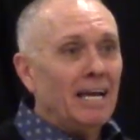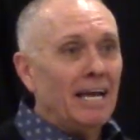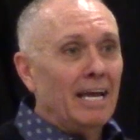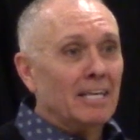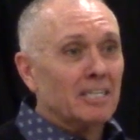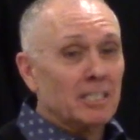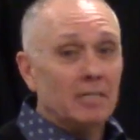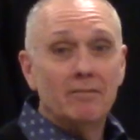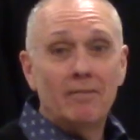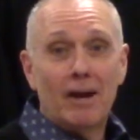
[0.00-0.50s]

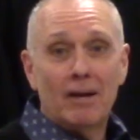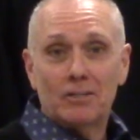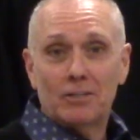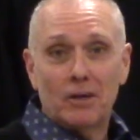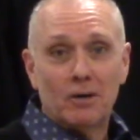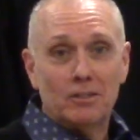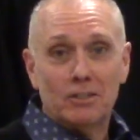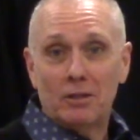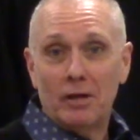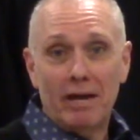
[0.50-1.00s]
in some of our
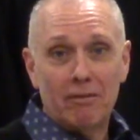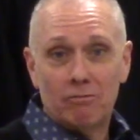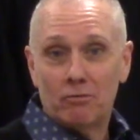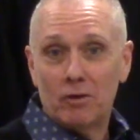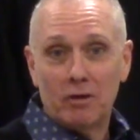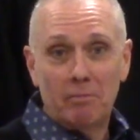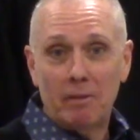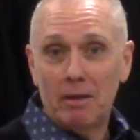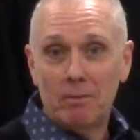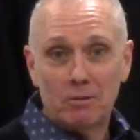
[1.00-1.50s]
churches, you have
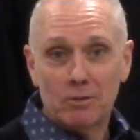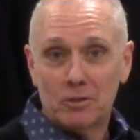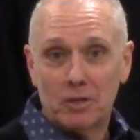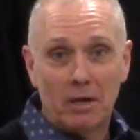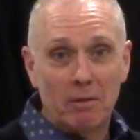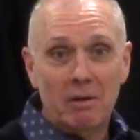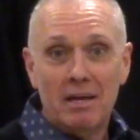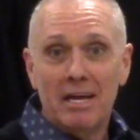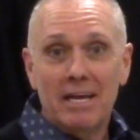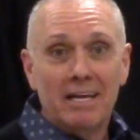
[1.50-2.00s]
three people
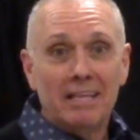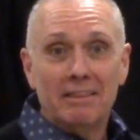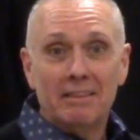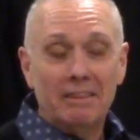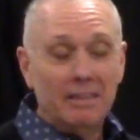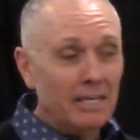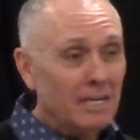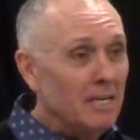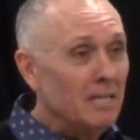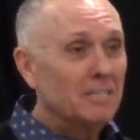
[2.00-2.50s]
show
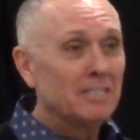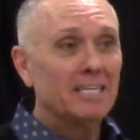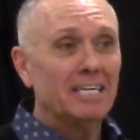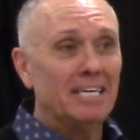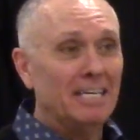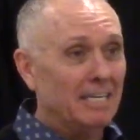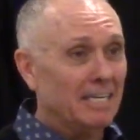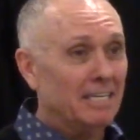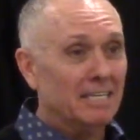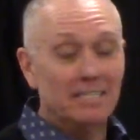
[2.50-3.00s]
This
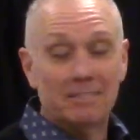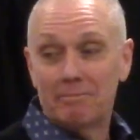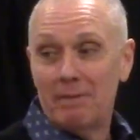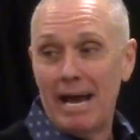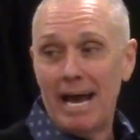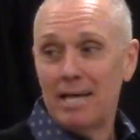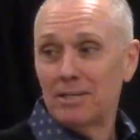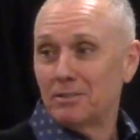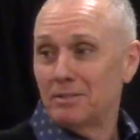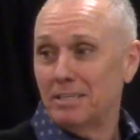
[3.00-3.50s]
is,
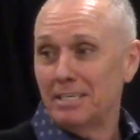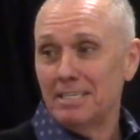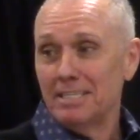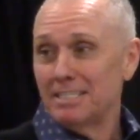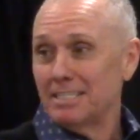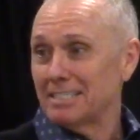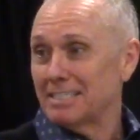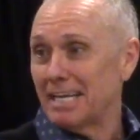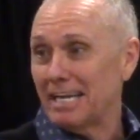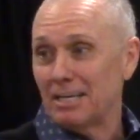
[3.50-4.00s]
Pastor,
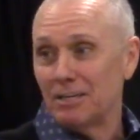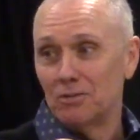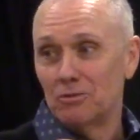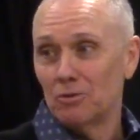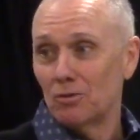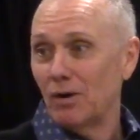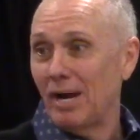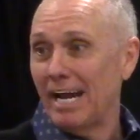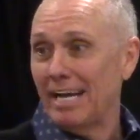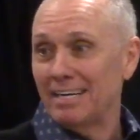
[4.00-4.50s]
this is a
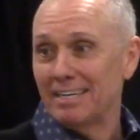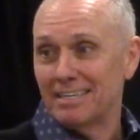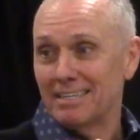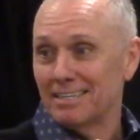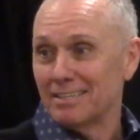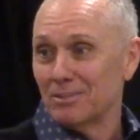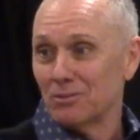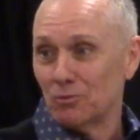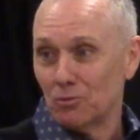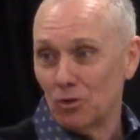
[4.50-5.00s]
great
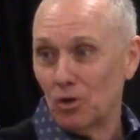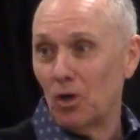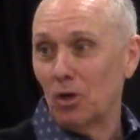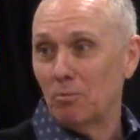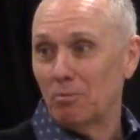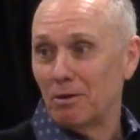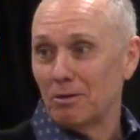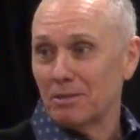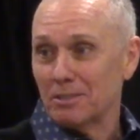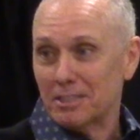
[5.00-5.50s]

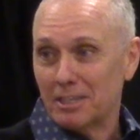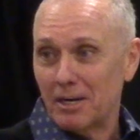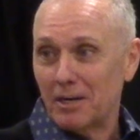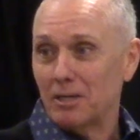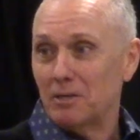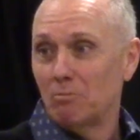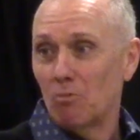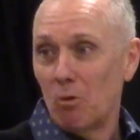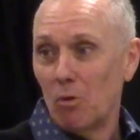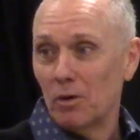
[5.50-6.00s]
group on a
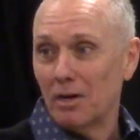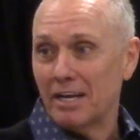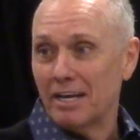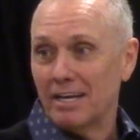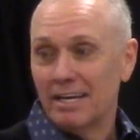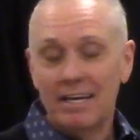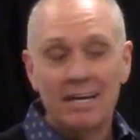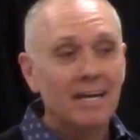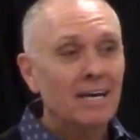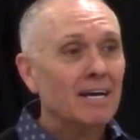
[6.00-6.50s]
Saturday morning
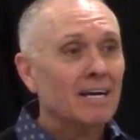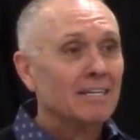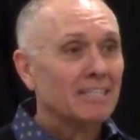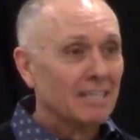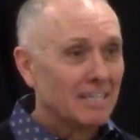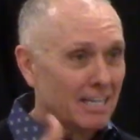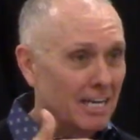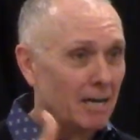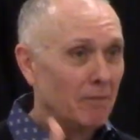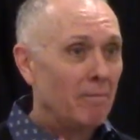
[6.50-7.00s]

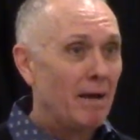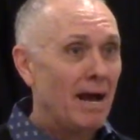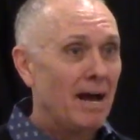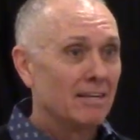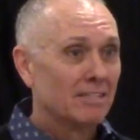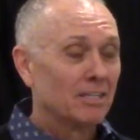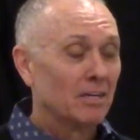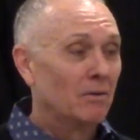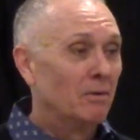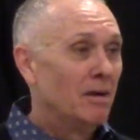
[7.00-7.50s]
to come
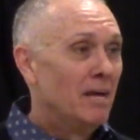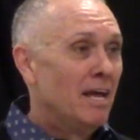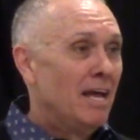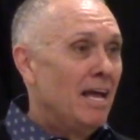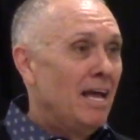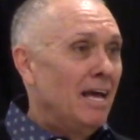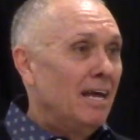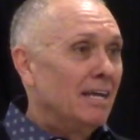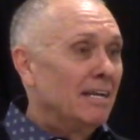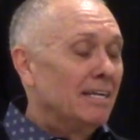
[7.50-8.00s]
out. So,
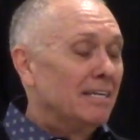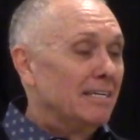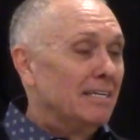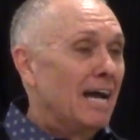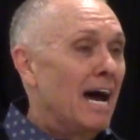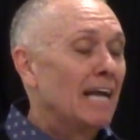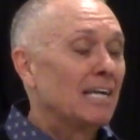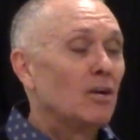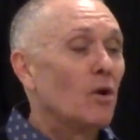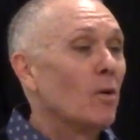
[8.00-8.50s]

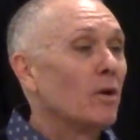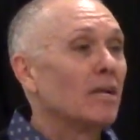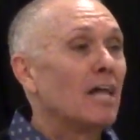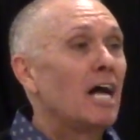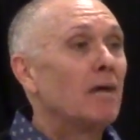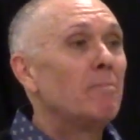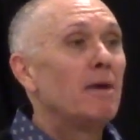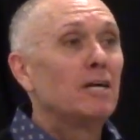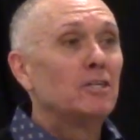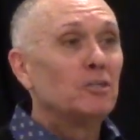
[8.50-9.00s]
not knowing a
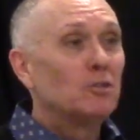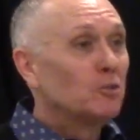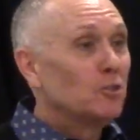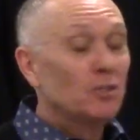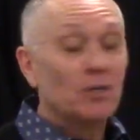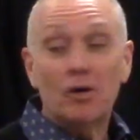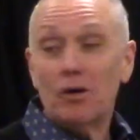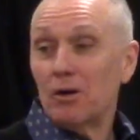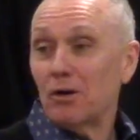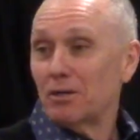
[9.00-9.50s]
lot about your
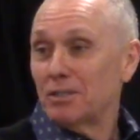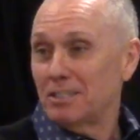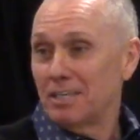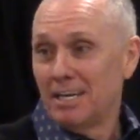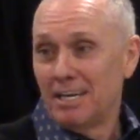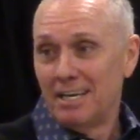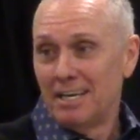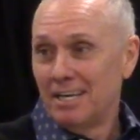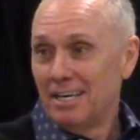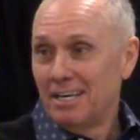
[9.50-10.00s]
church,
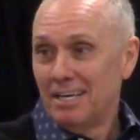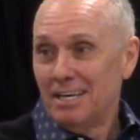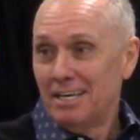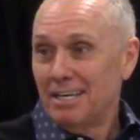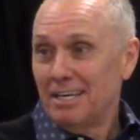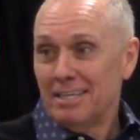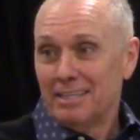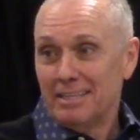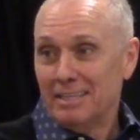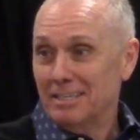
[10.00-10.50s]

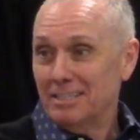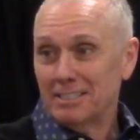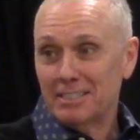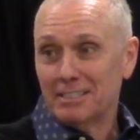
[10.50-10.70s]
this